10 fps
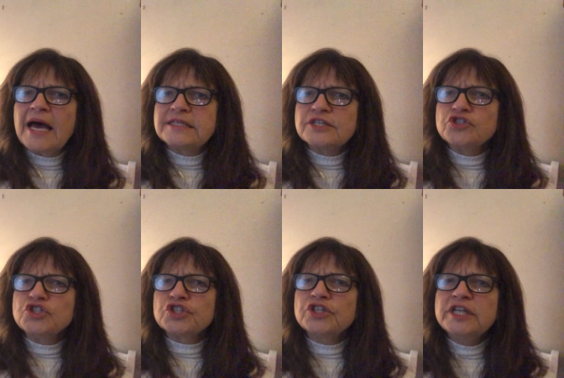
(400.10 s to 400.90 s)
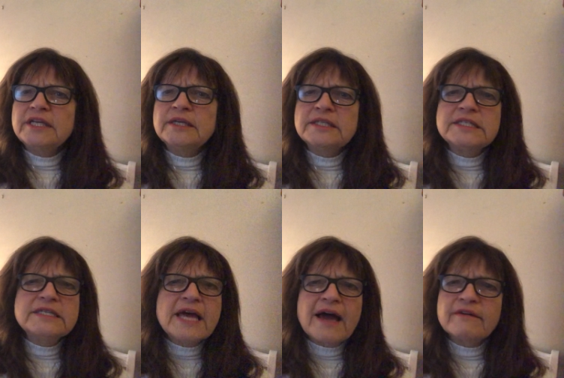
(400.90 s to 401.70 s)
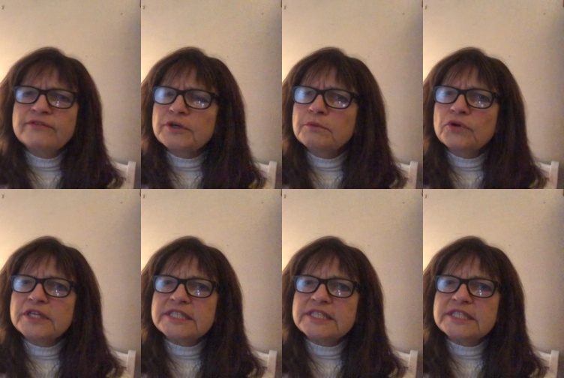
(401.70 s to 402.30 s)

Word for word: as a journey ever more